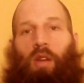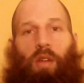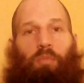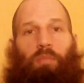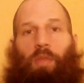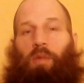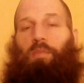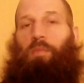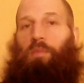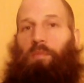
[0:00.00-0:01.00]
it, it
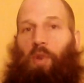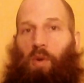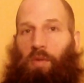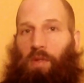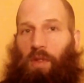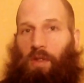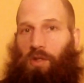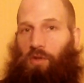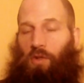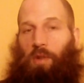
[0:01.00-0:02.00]
both
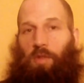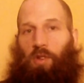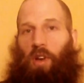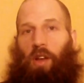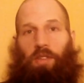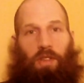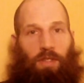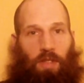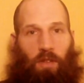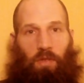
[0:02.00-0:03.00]
streams your
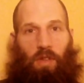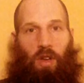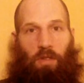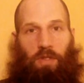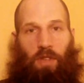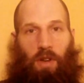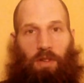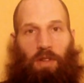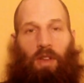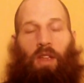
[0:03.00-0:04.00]
content safely off
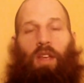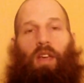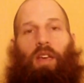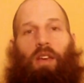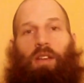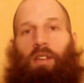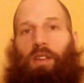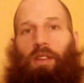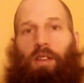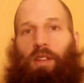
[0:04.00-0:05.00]
site and
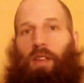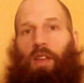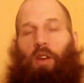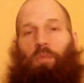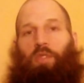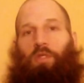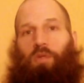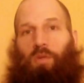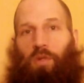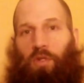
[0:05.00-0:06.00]
it helps
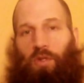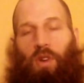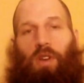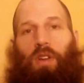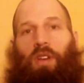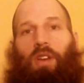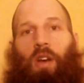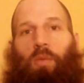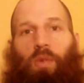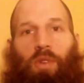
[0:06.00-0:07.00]
you create a
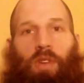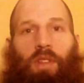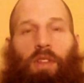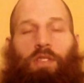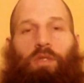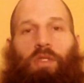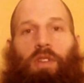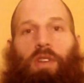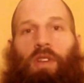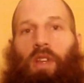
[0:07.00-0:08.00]
network that you
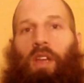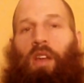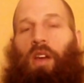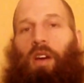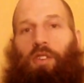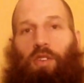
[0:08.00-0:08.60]
can uh,